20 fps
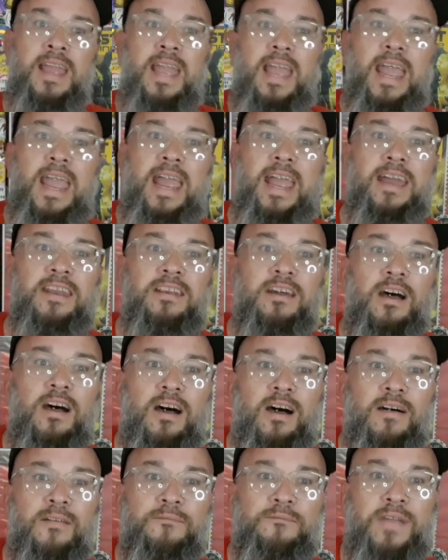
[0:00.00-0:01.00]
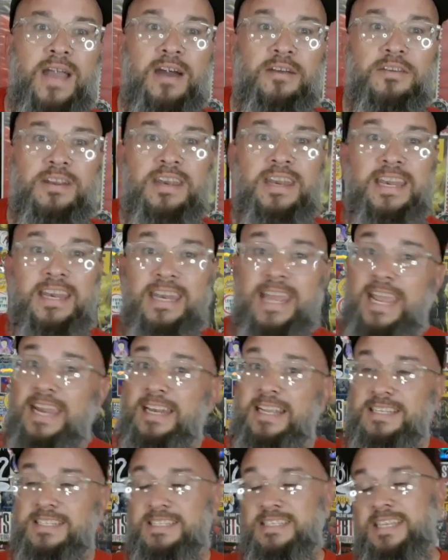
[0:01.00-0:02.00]
And founded in
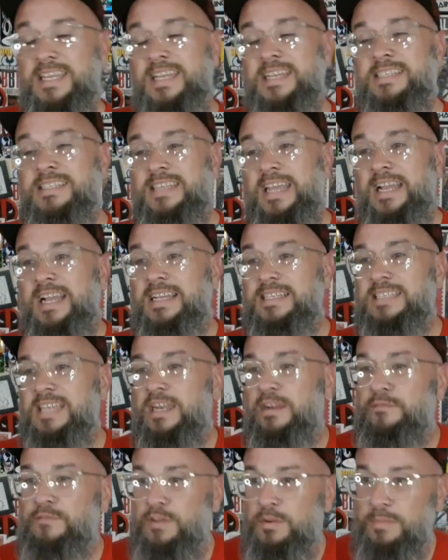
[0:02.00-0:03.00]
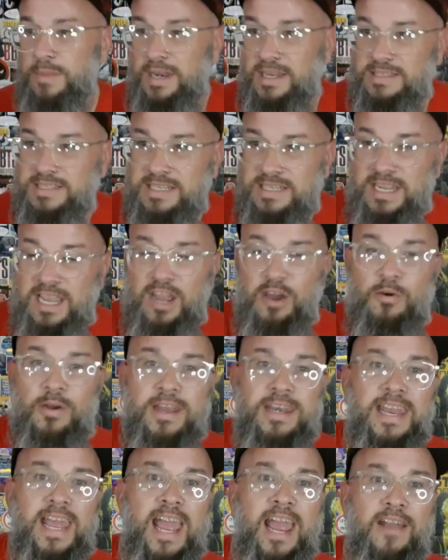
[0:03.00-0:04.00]
86, like I said a few minutes ago,
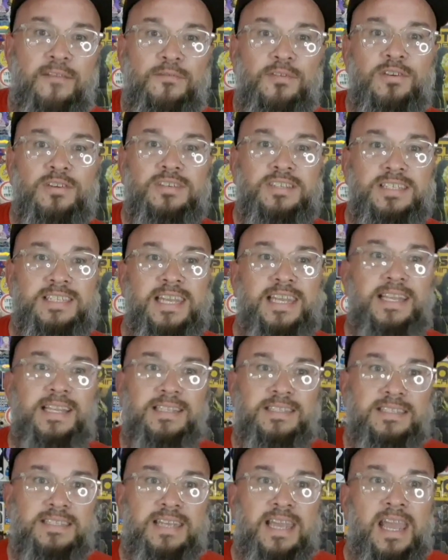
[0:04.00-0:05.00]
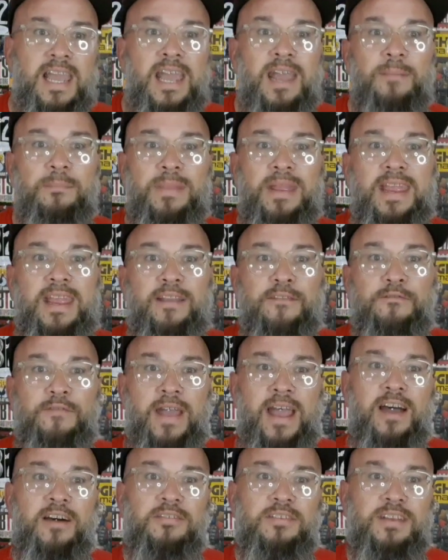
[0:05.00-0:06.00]
and ever since being
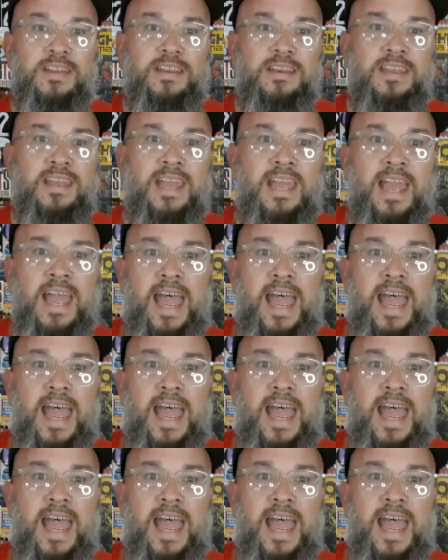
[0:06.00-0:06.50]
founded,